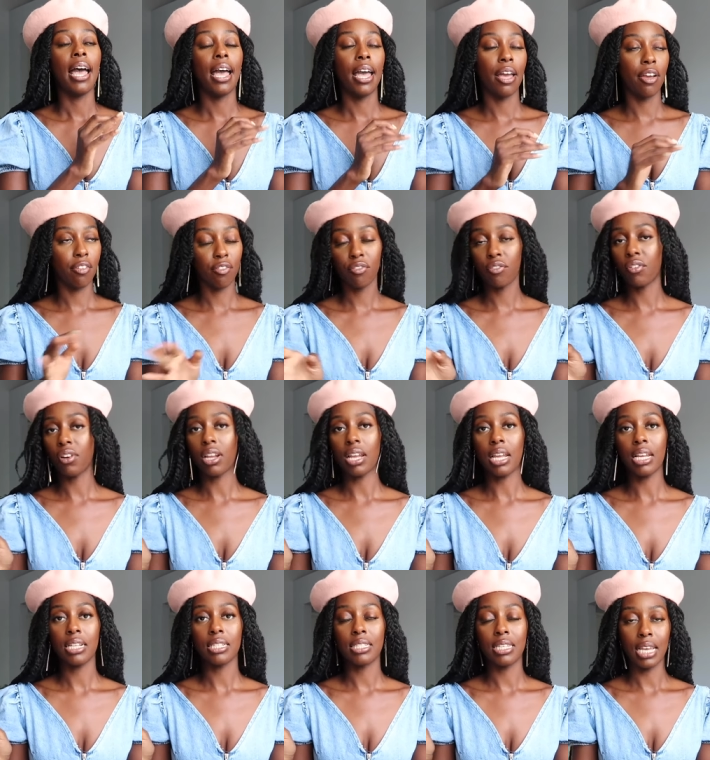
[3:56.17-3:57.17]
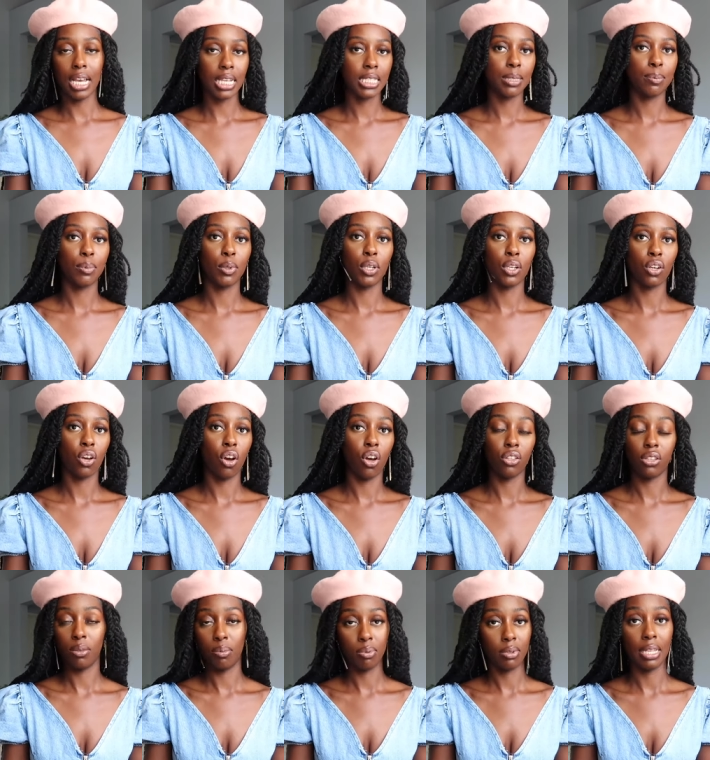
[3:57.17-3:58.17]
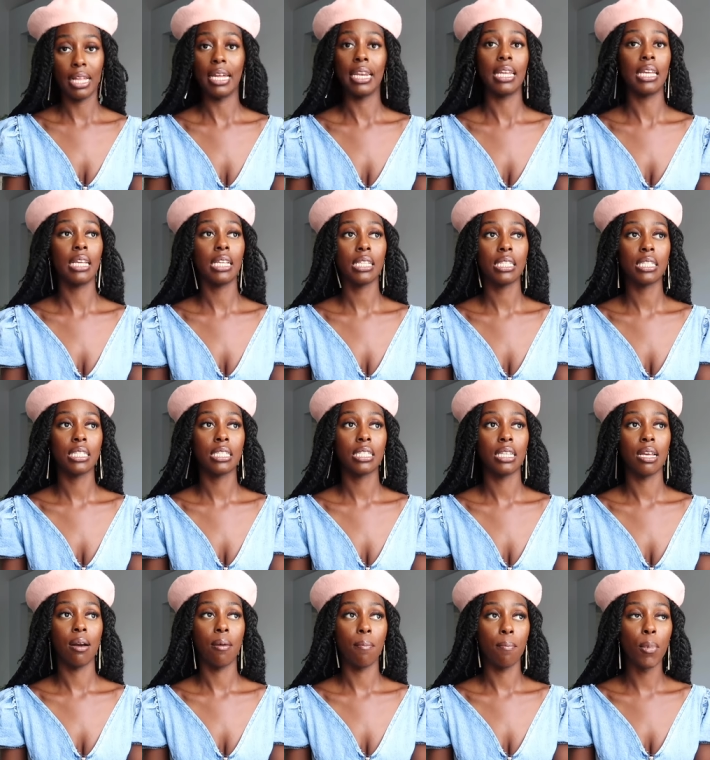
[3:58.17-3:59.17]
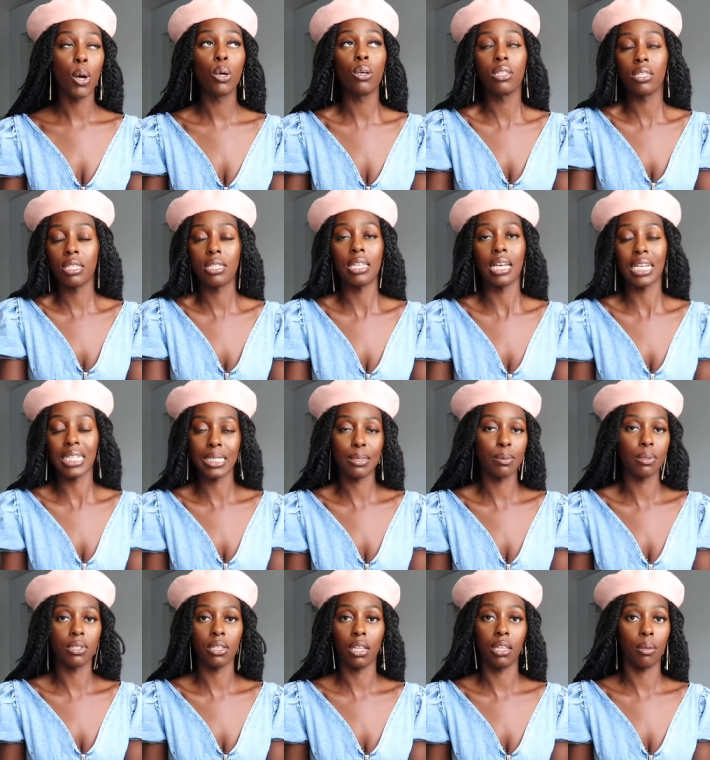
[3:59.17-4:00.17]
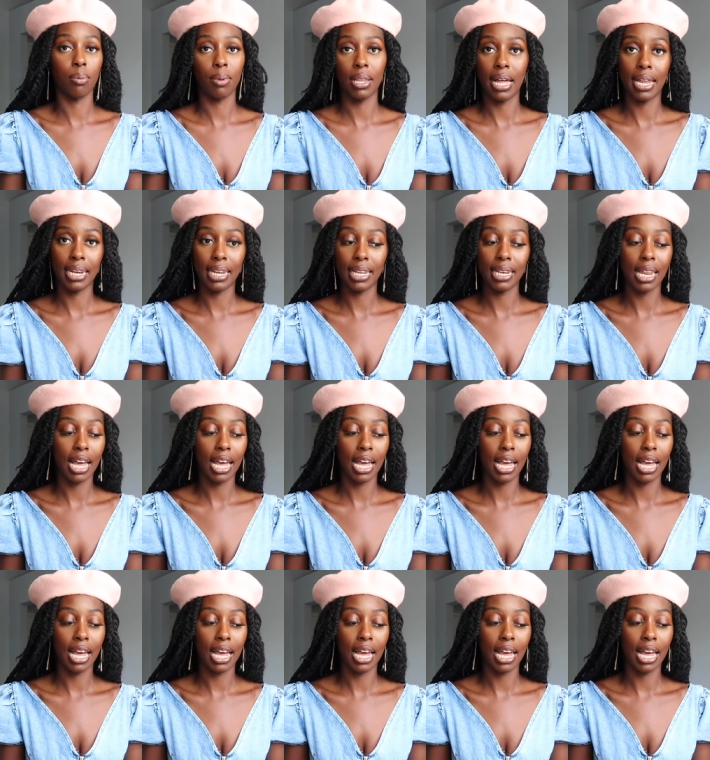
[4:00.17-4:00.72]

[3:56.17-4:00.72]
every textbook on the planet, most textbooks on the planet.